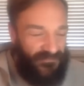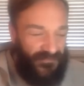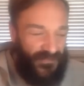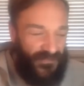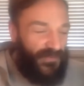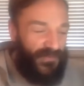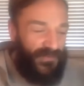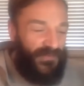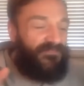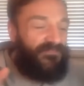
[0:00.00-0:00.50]

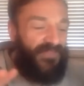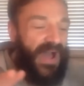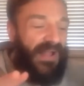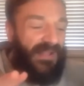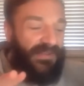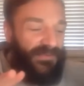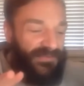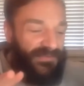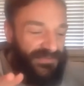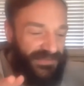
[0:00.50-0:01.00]
who
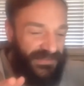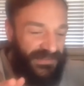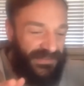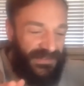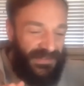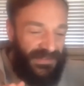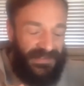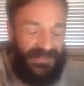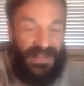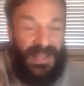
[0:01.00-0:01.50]
follows
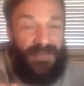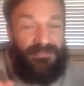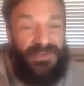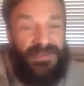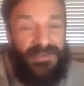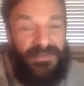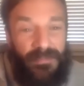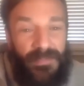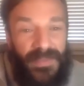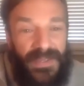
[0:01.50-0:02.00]

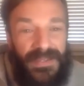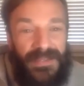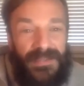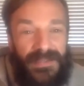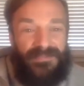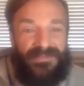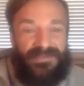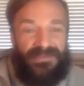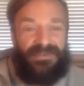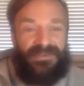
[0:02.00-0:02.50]
climbing
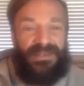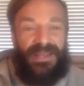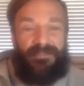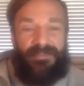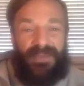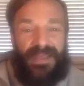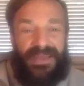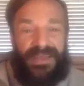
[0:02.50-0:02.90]
memes or climbing